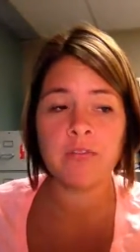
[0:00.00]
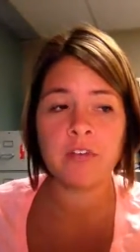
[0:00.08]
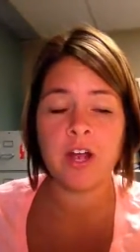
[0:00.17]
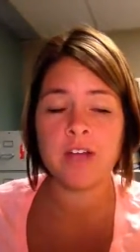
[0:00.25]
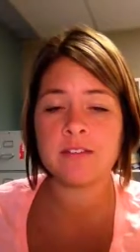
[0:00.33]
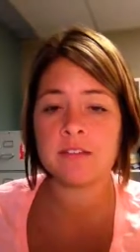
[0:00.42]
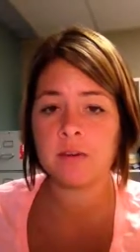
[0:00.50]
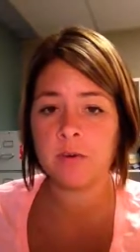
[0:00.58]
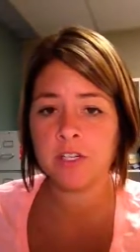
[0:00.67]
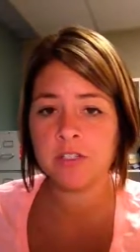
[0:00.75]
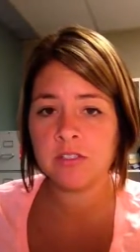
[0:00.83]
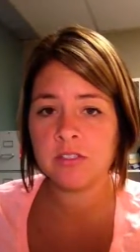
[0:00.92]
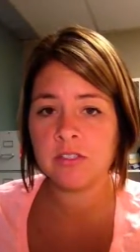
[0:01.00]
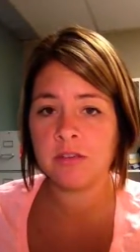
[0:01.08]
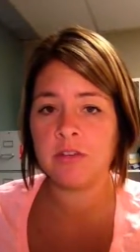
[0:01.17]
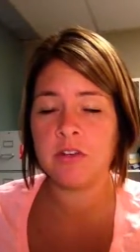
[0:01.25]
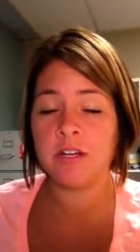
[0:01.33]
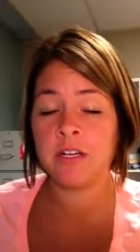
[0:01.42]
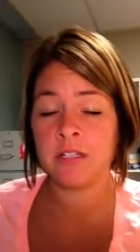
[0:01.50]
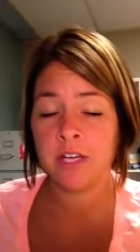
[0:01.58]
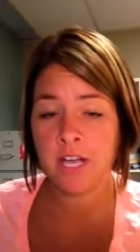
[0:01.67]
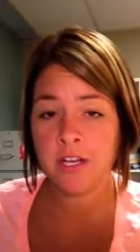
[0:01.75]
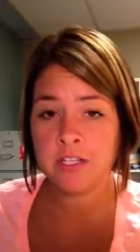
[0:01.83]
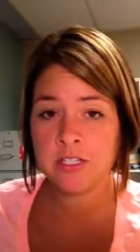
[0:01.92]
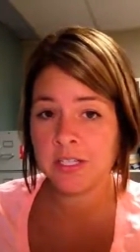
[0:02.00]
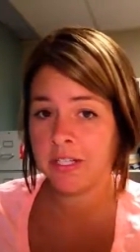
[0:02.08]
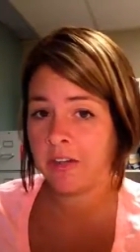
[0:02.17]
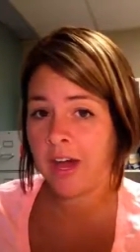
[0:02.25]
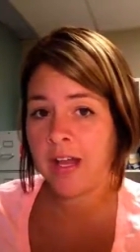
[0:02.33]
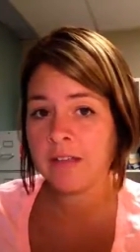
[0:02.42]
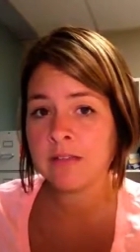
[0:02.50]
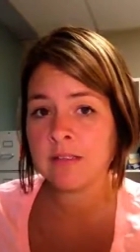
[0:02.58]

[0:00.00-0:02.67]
if you're asking questions, if you're engaged in class,